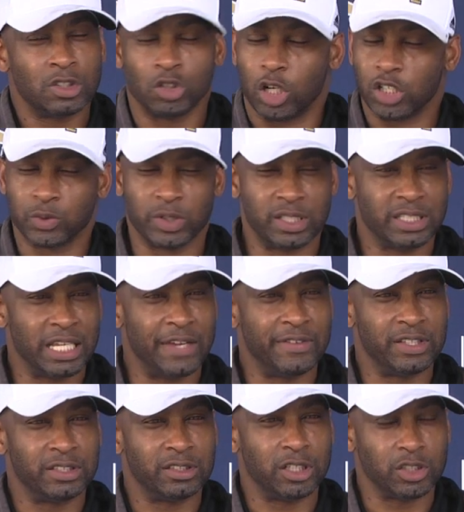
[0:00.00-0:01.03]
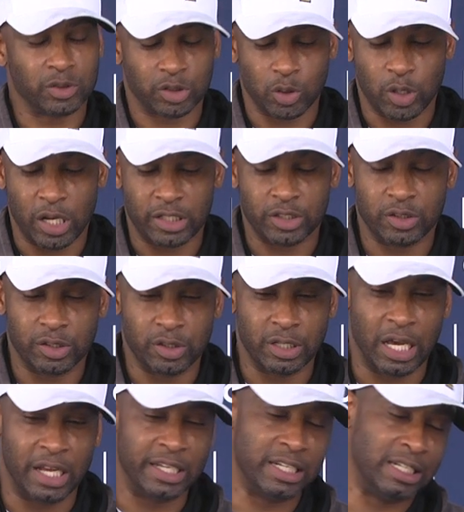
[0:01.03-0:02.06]
Starts with the safeties.
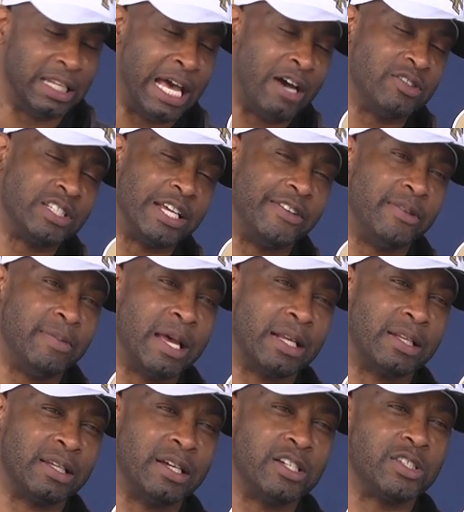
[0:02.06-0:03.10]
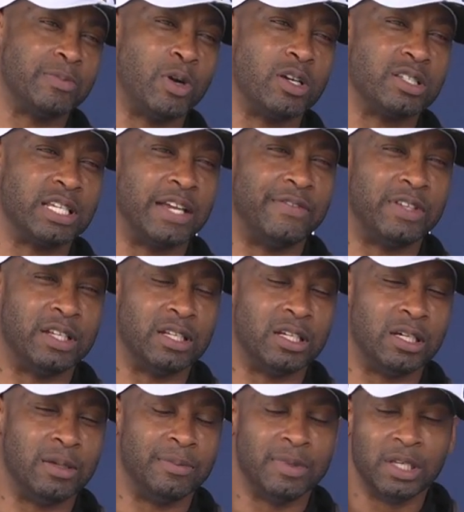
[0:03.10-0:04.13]
I need a loud safety back there, a smart safety,
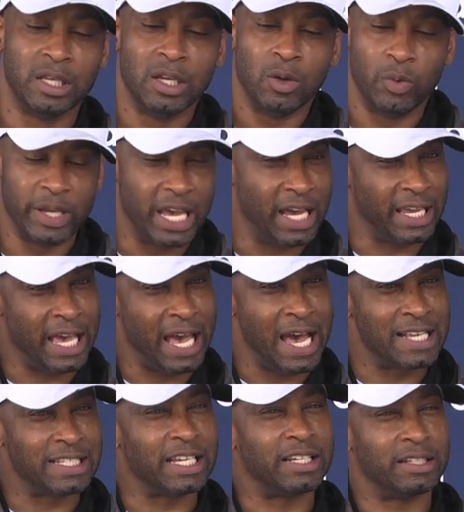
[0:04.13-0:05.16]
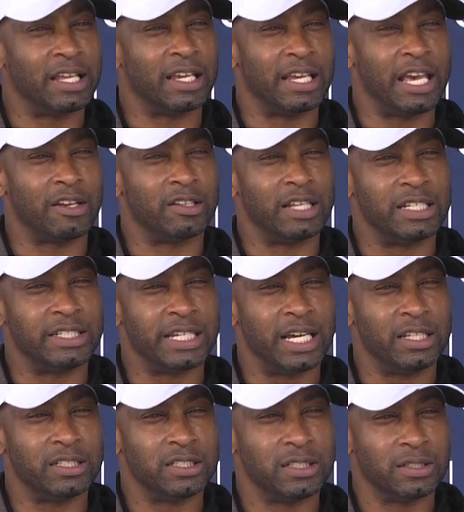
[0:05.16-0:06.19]
and we got guys that can handle that
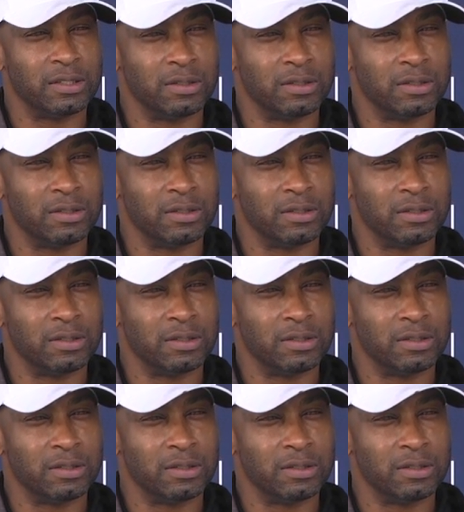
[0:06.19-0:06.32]
challenge.